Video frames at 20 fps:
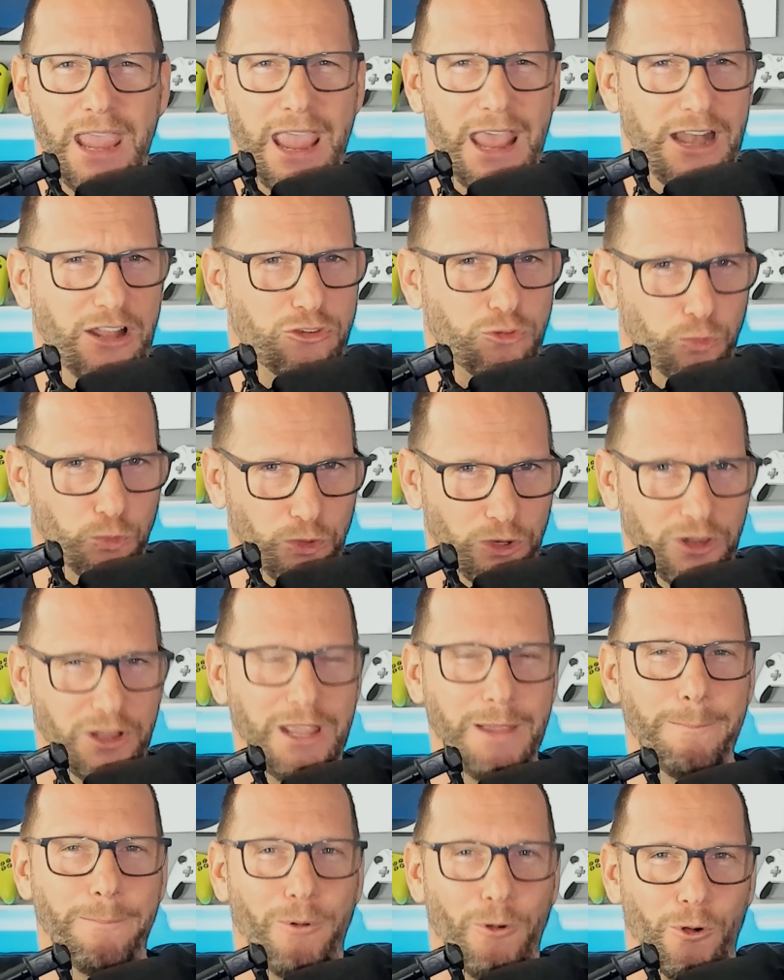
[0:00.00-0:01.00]
And it's
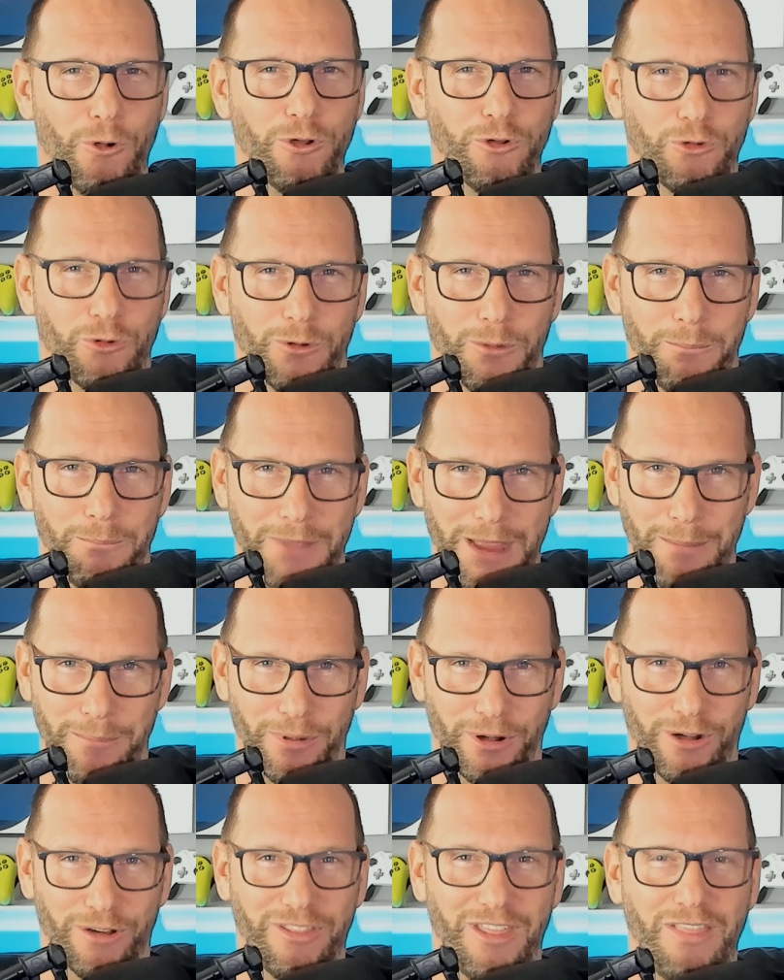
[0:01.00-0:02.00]
really important to
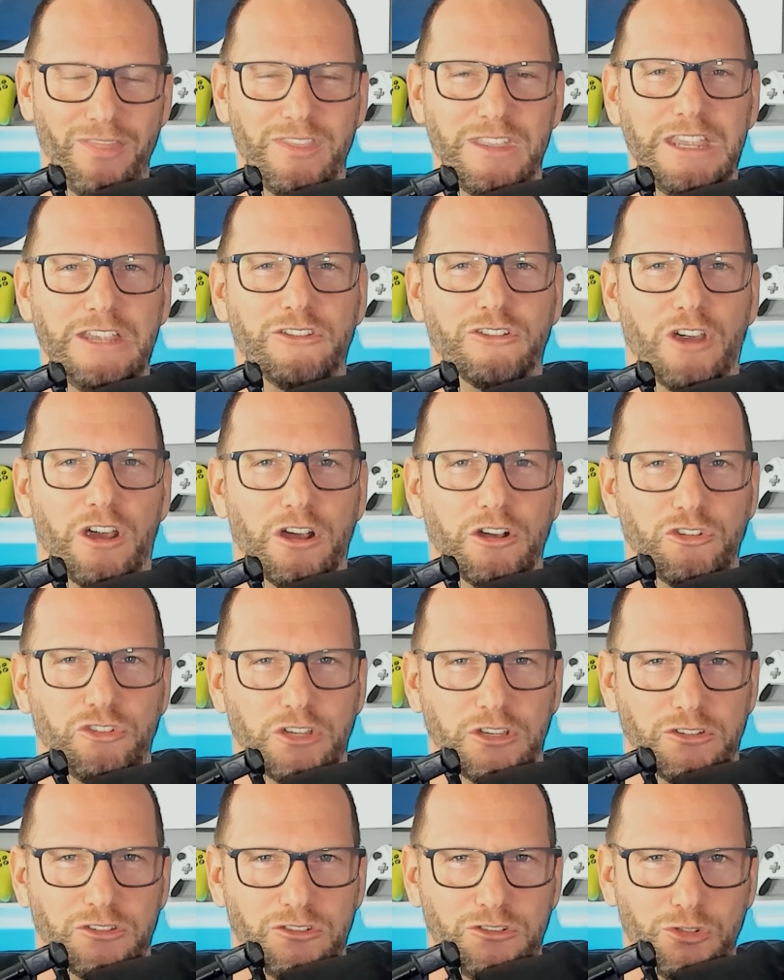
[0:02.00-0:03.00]
remember that these are
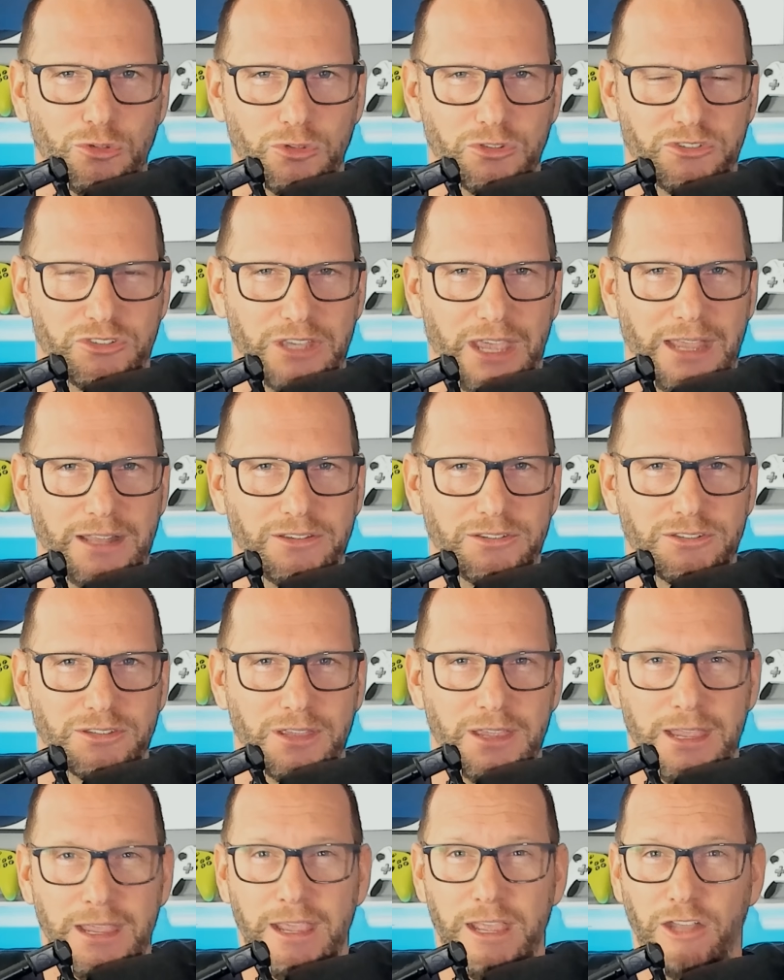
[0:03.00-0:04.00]
just tool sets.